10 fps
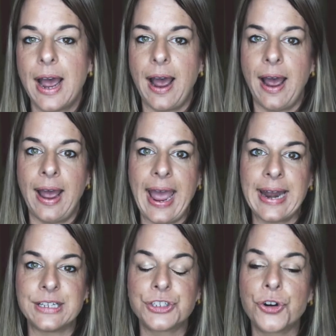Uh,
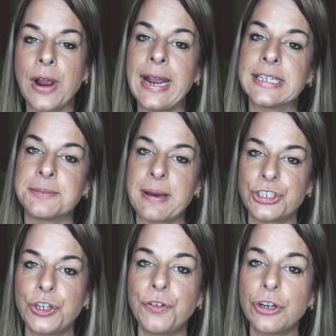and it's great,
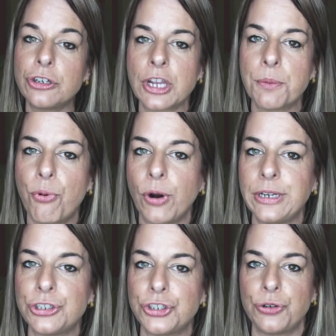especially if you're using a
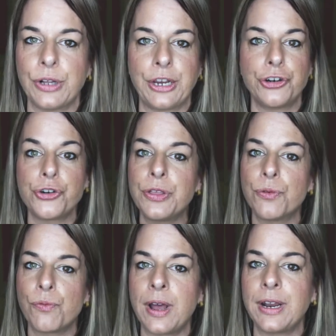point and shoot, like you're doing
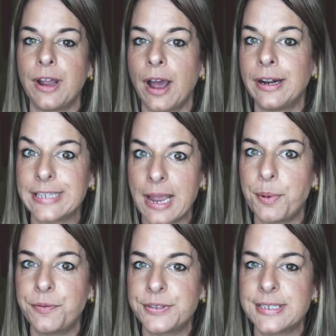the run and gun type
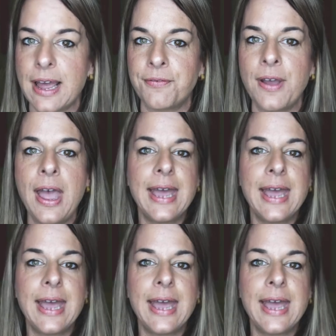of stuff.